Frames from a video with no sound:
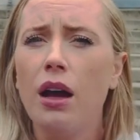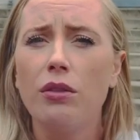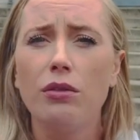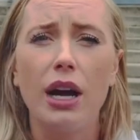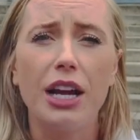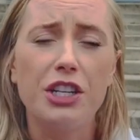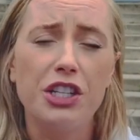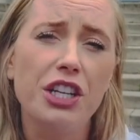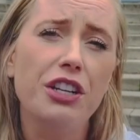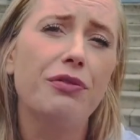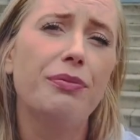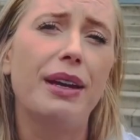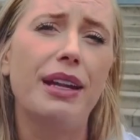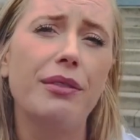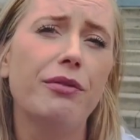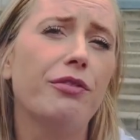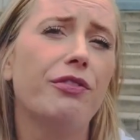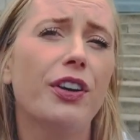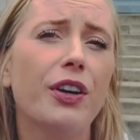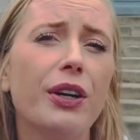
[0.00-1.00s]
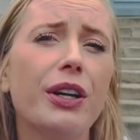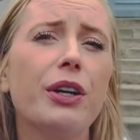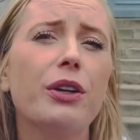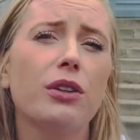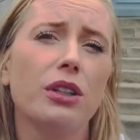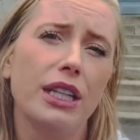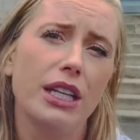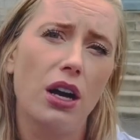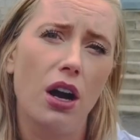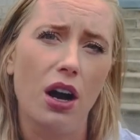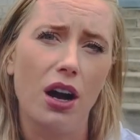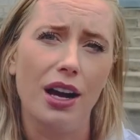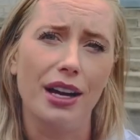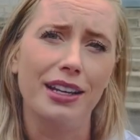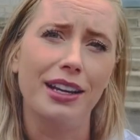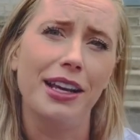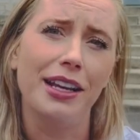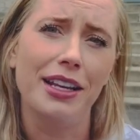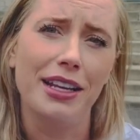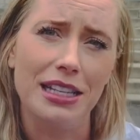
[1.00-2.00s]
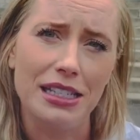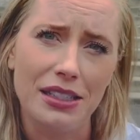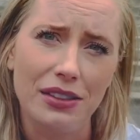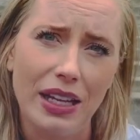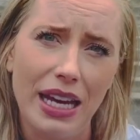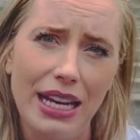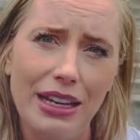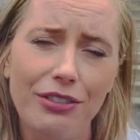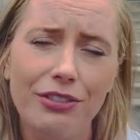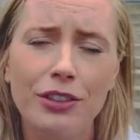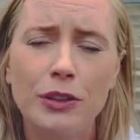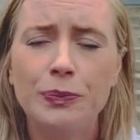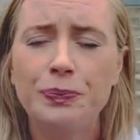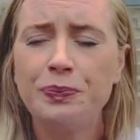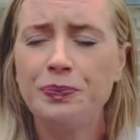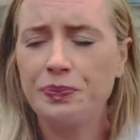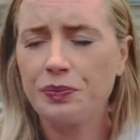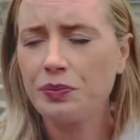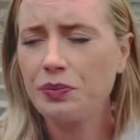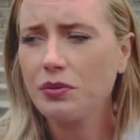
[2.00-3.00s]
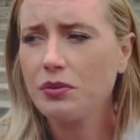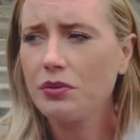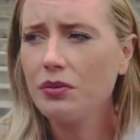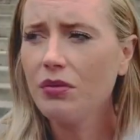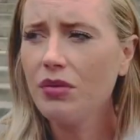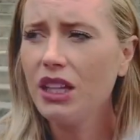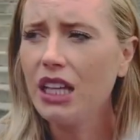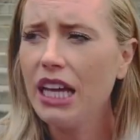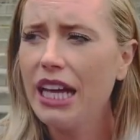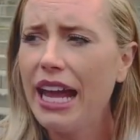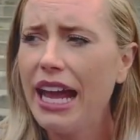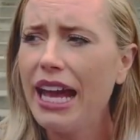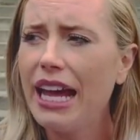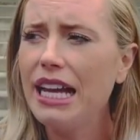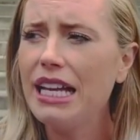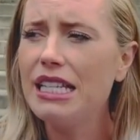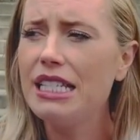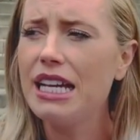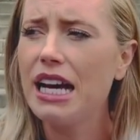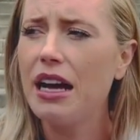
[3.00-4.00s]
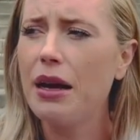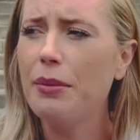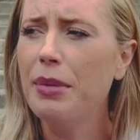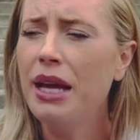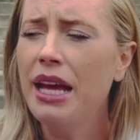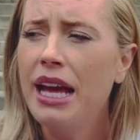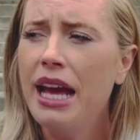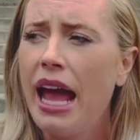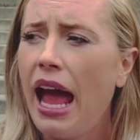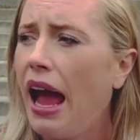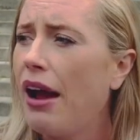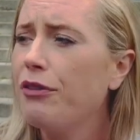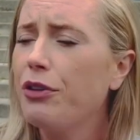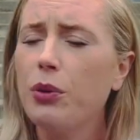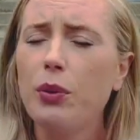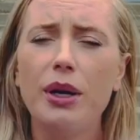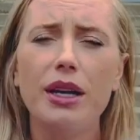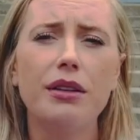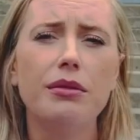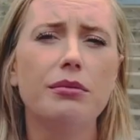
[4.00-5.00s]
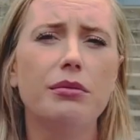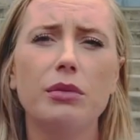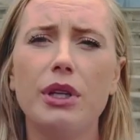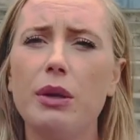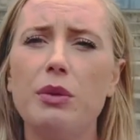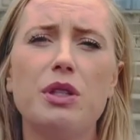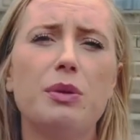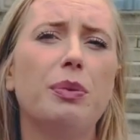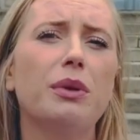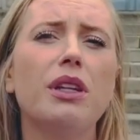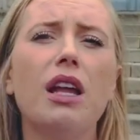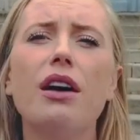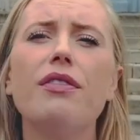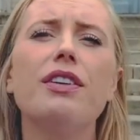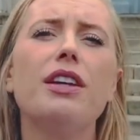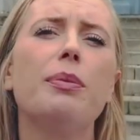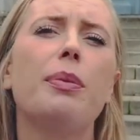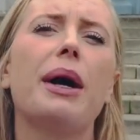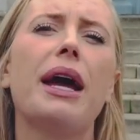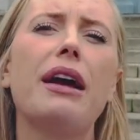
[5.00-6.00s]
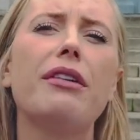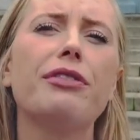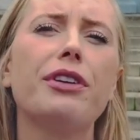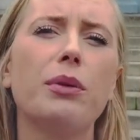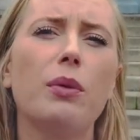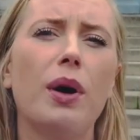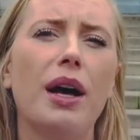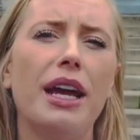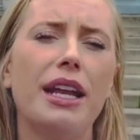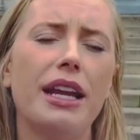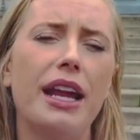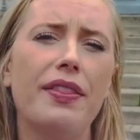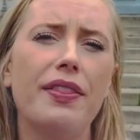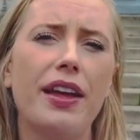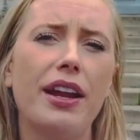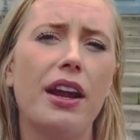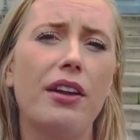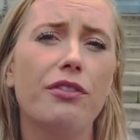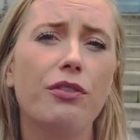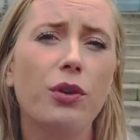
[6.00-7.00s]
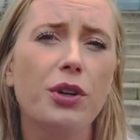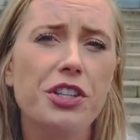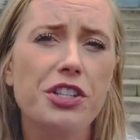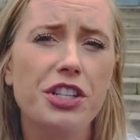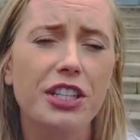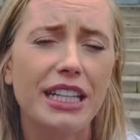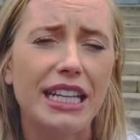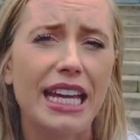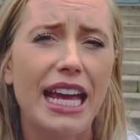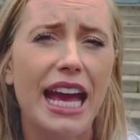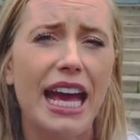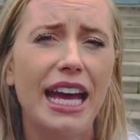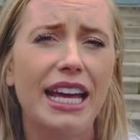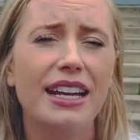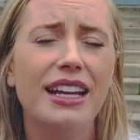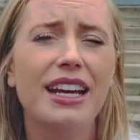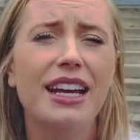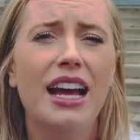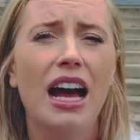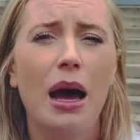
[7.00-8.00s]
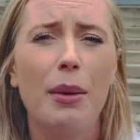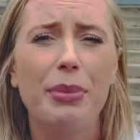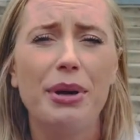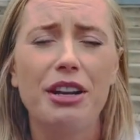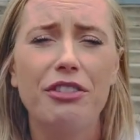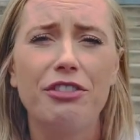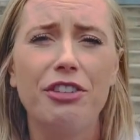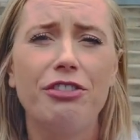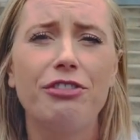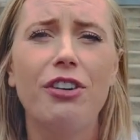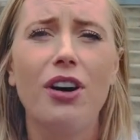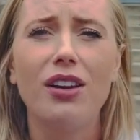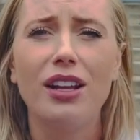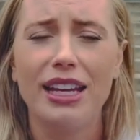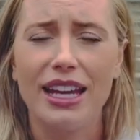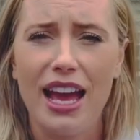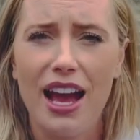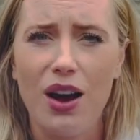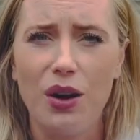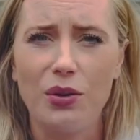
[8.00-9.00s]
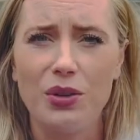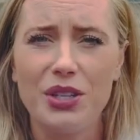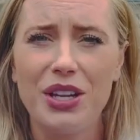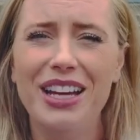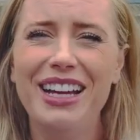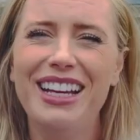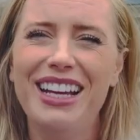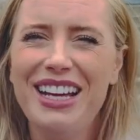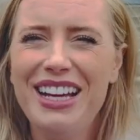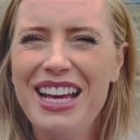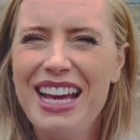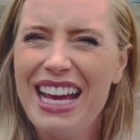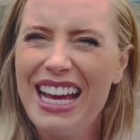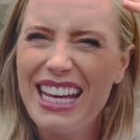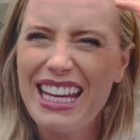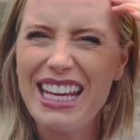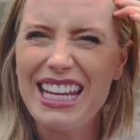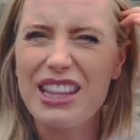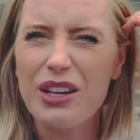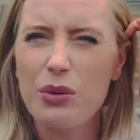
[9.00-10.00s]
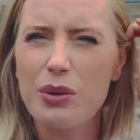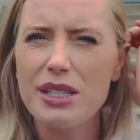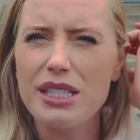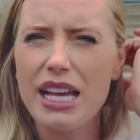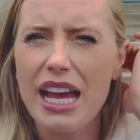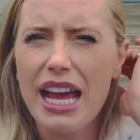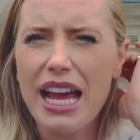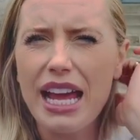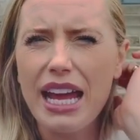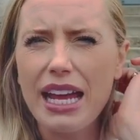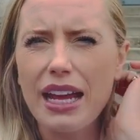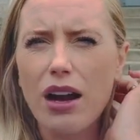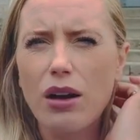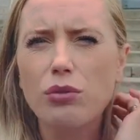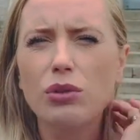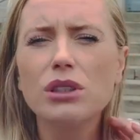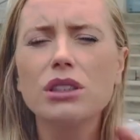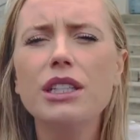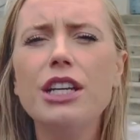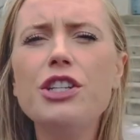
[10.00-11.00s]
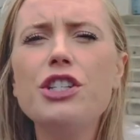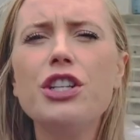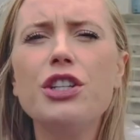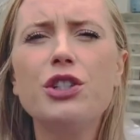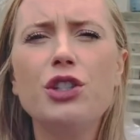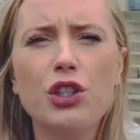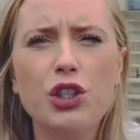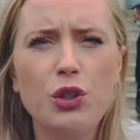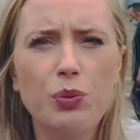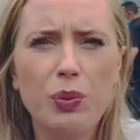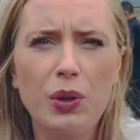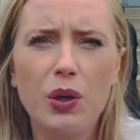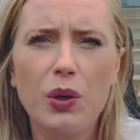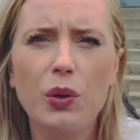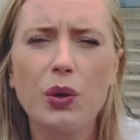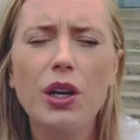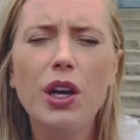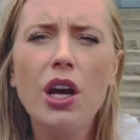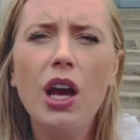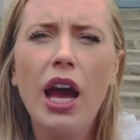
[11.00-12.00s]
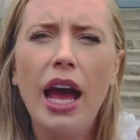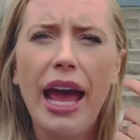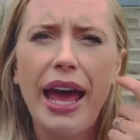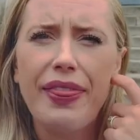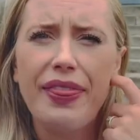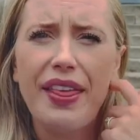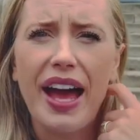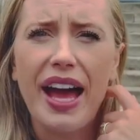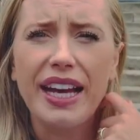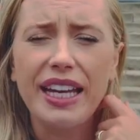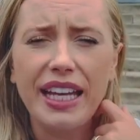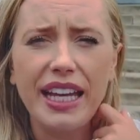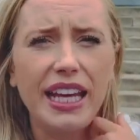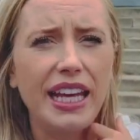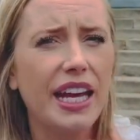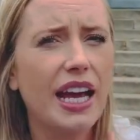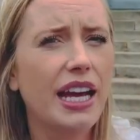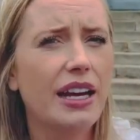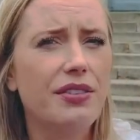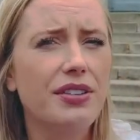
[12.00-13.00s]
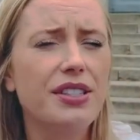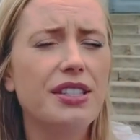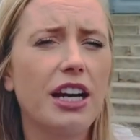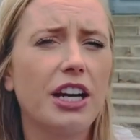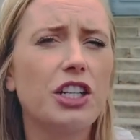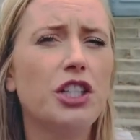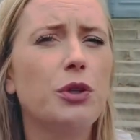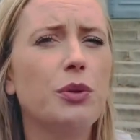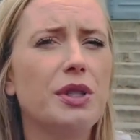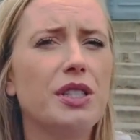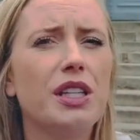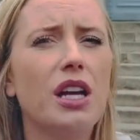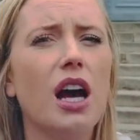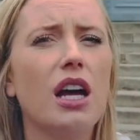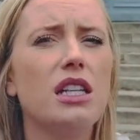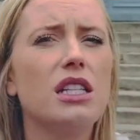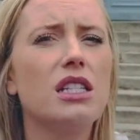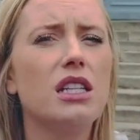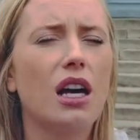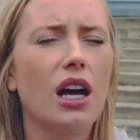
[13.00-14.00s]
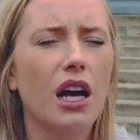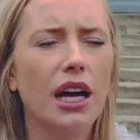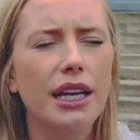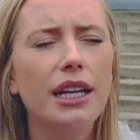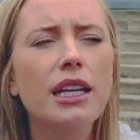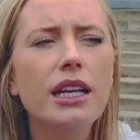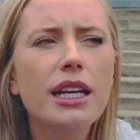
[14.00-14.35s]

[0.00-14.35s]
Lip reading: achievement very early on in his life. And he was beloved by everyone, and then unfortunately he had a bit of a falling out. There was a religious dispute that he kind of stuck to his guns on,